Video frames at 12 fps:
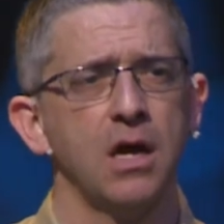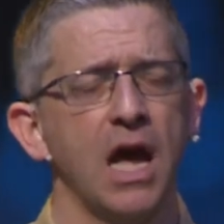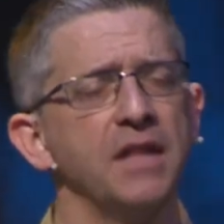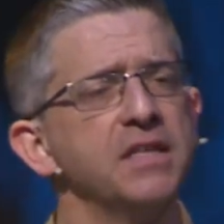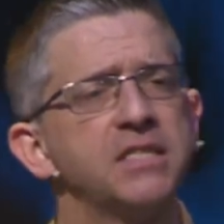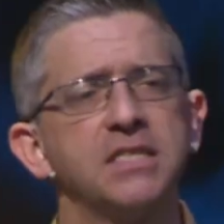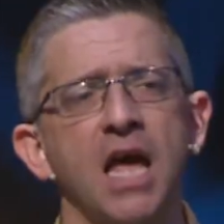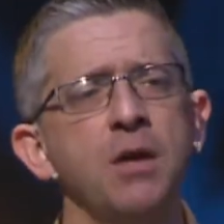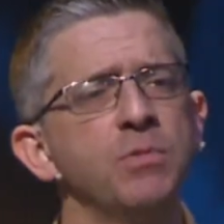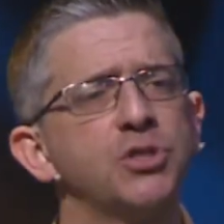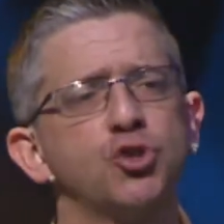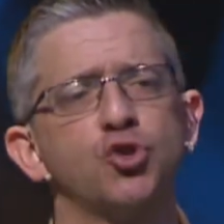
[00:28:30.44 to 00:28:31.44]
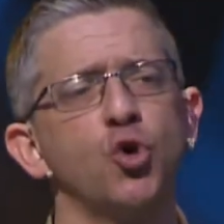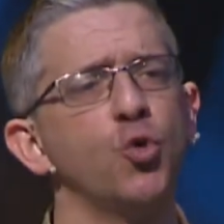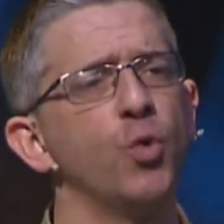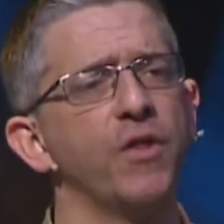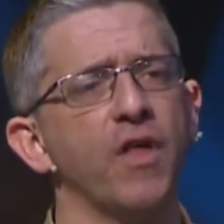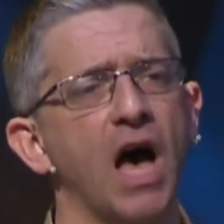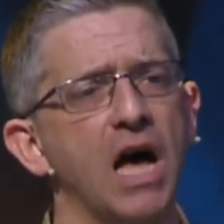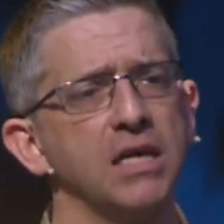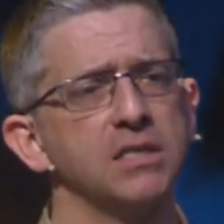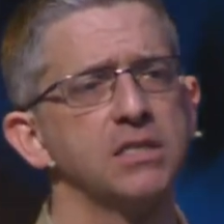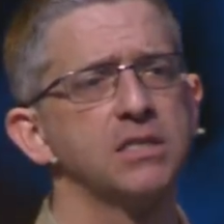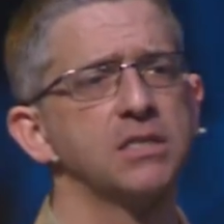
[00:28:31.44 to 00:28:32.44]
And the same is true with
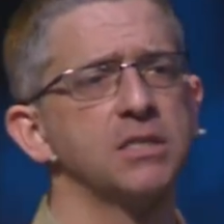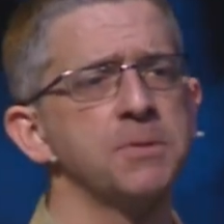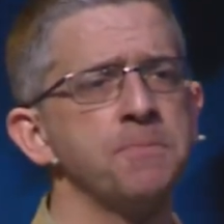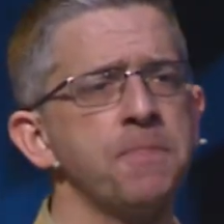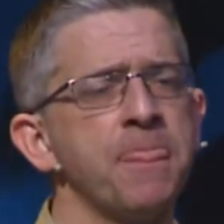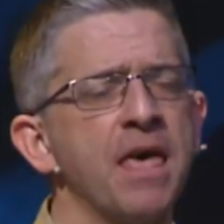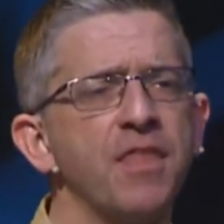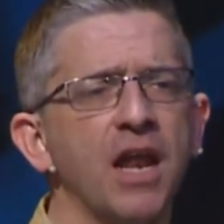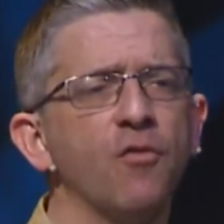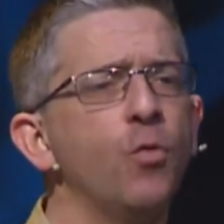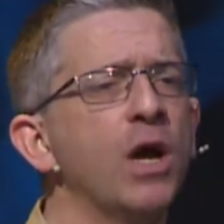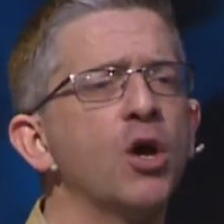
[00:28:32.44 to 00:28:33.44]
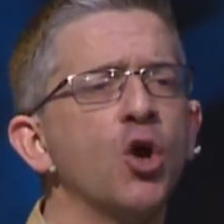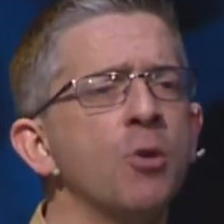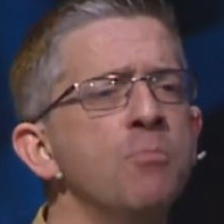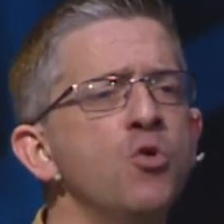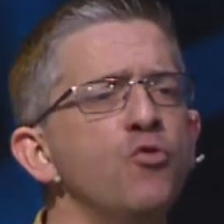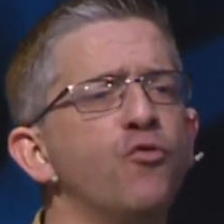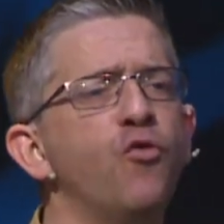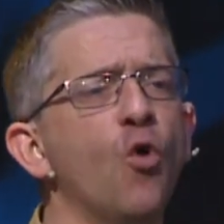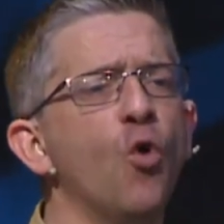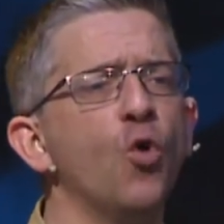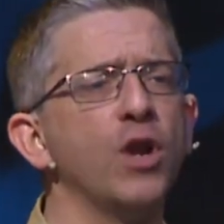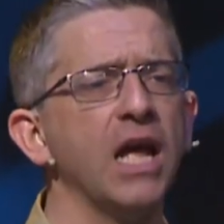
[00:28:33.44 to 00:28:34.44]
us that if we're going to move
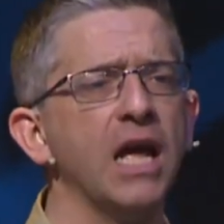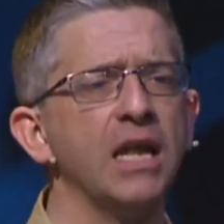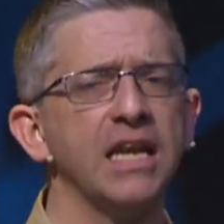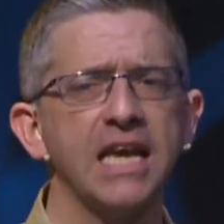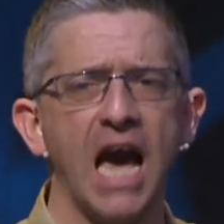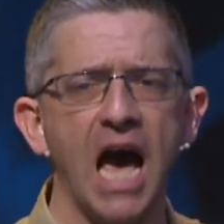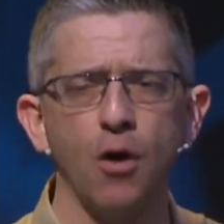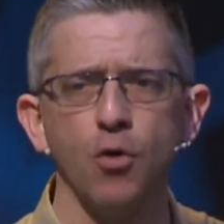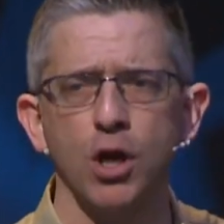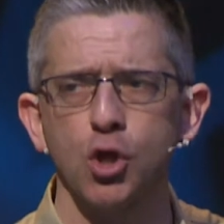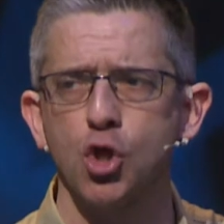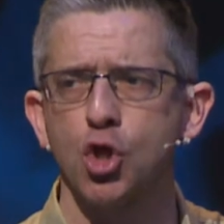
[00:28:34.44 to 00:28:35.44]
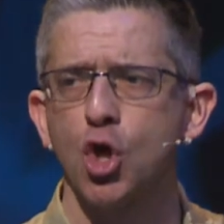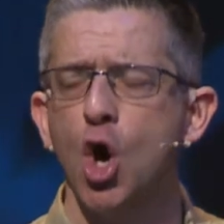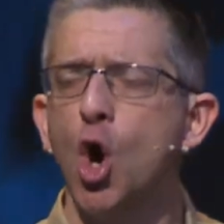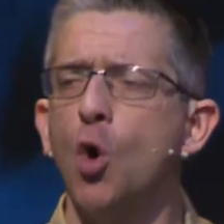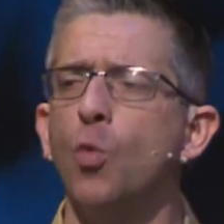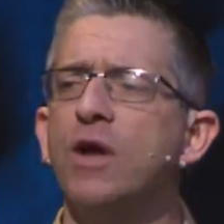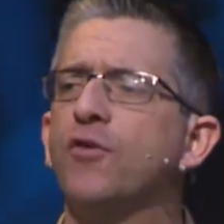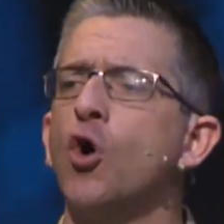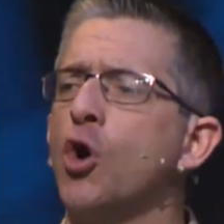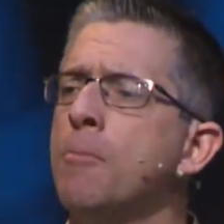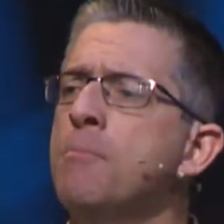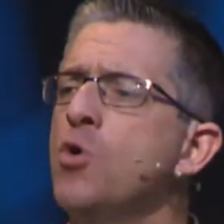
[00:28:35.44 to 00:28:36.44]
forward in courage, we've
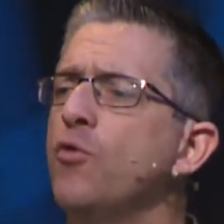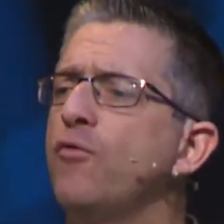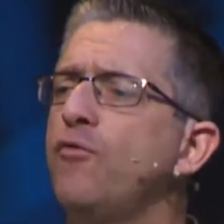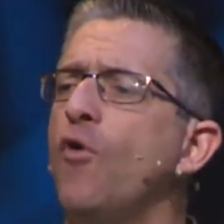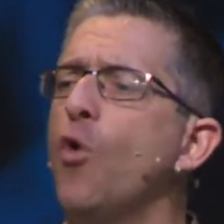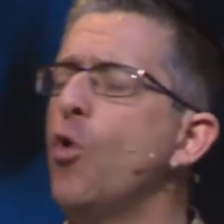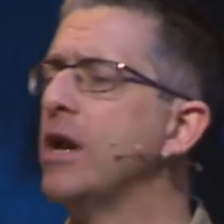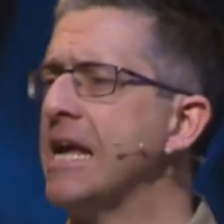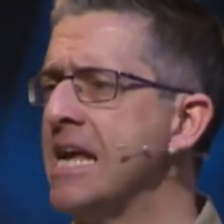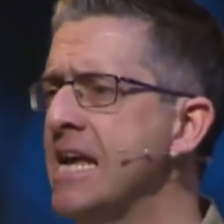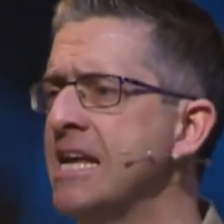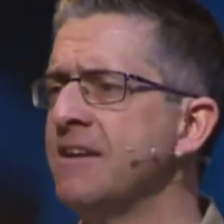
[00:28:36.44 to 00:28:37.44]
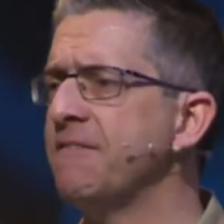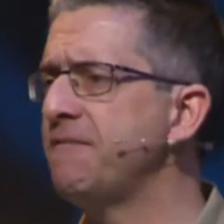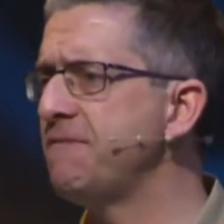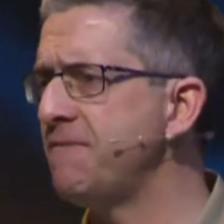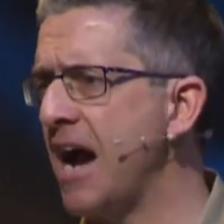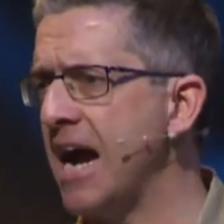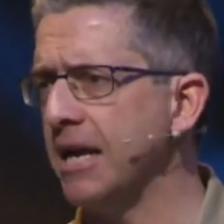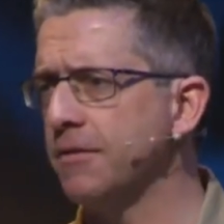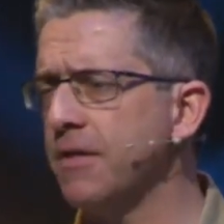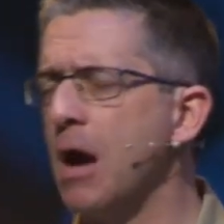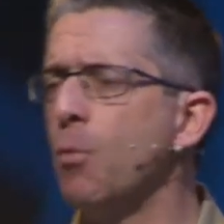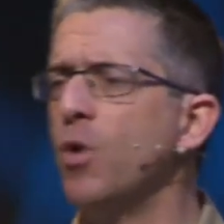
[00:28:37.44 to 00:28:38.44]
got to move forward in faith
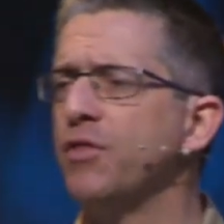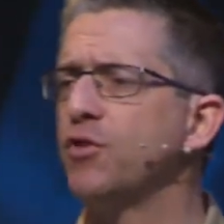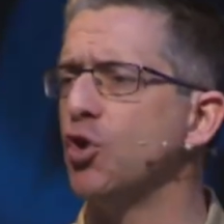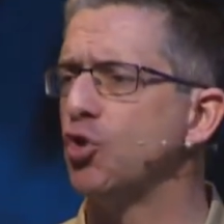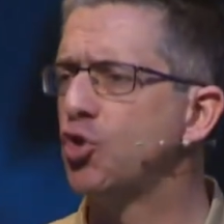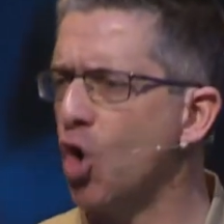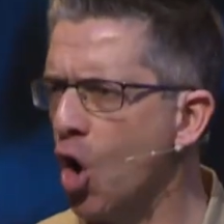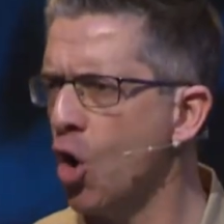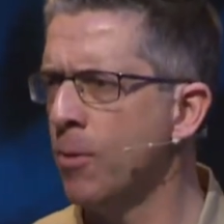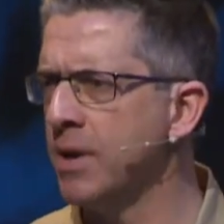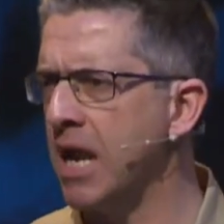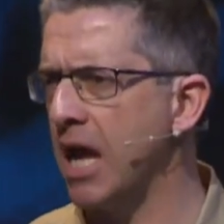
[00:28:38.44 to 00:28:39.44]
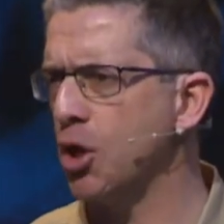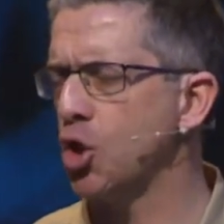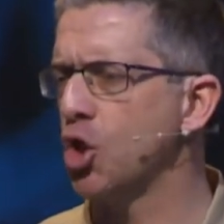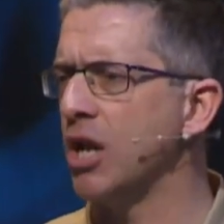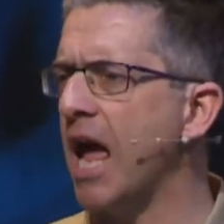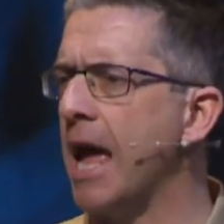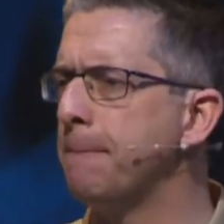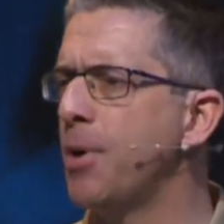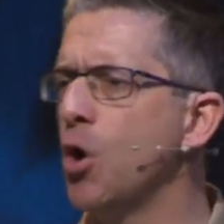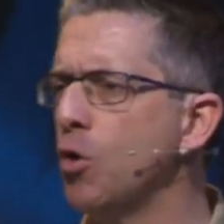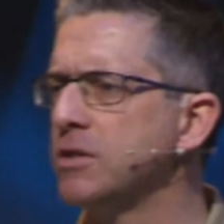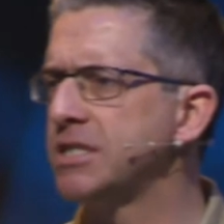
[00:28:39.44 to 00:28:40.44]
with determination and
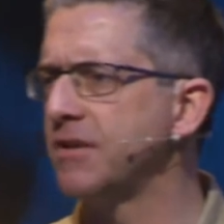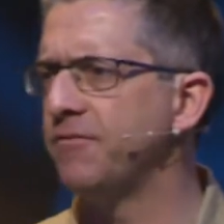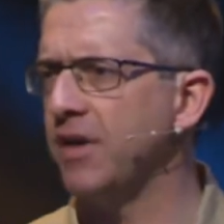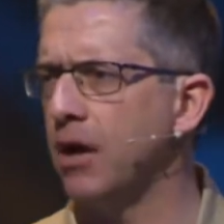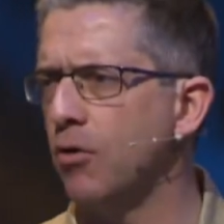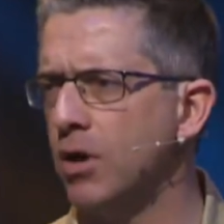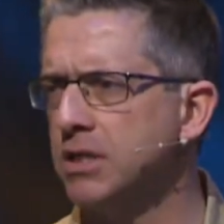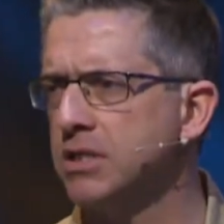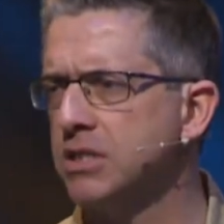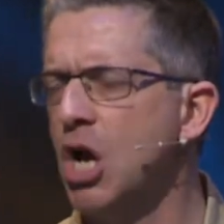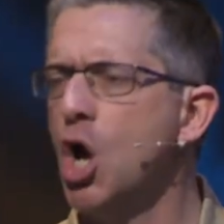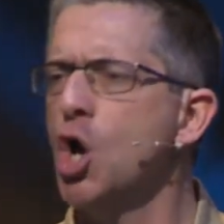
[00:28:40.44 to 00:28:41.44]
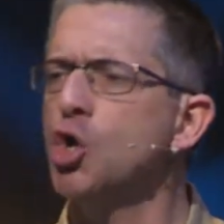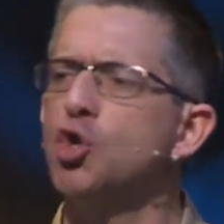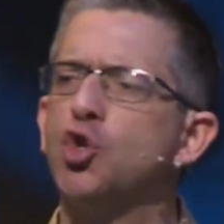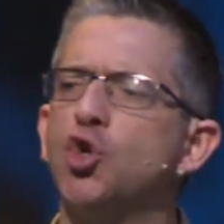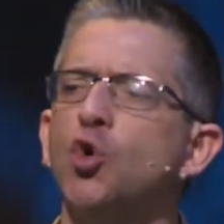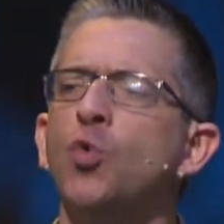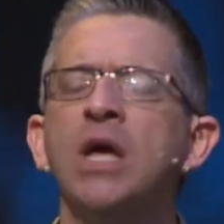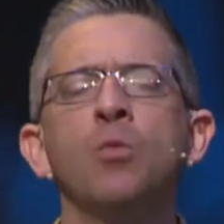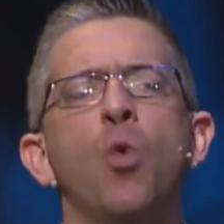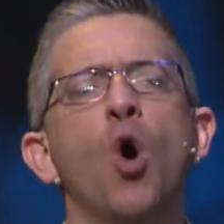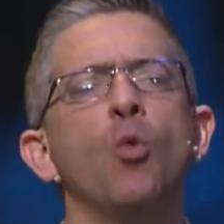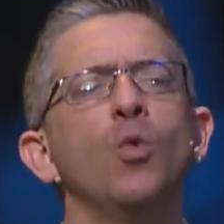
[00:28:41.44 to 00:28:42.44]
perseverance,
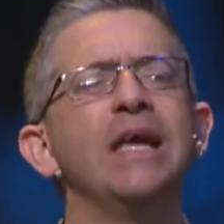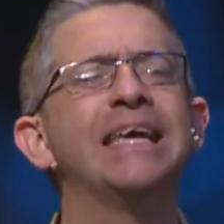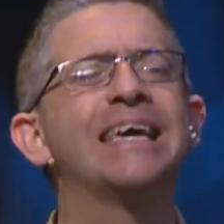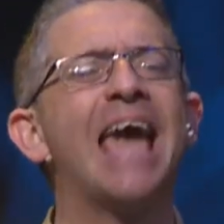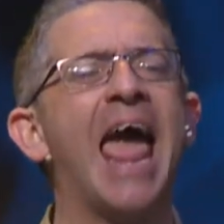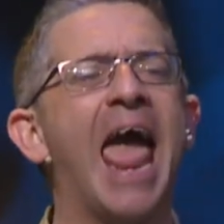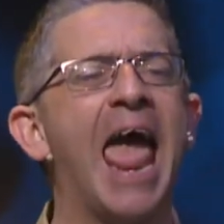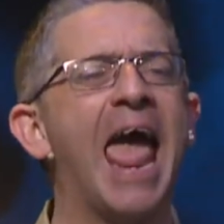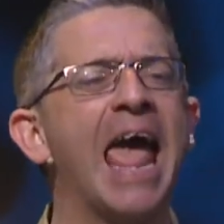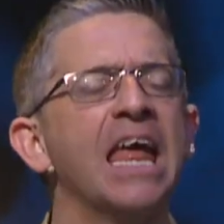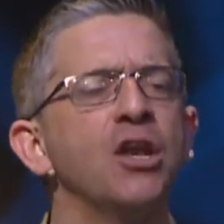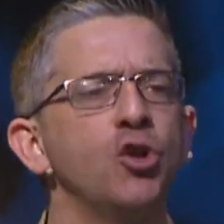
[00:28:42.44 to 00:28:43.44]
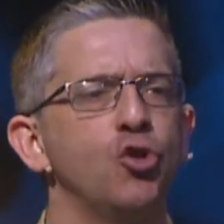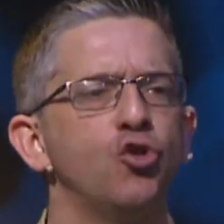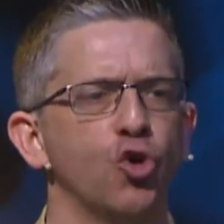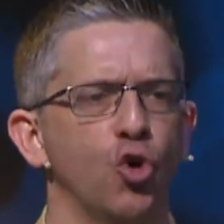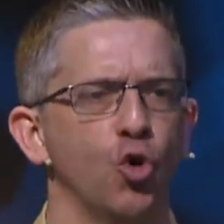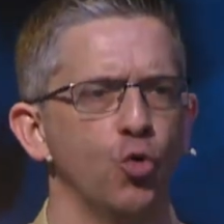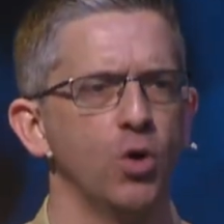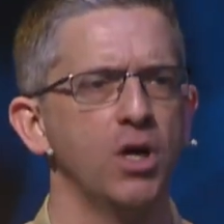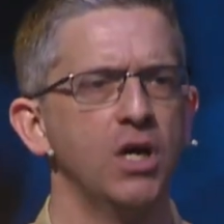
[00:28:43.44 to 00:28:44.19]
doing what we can do,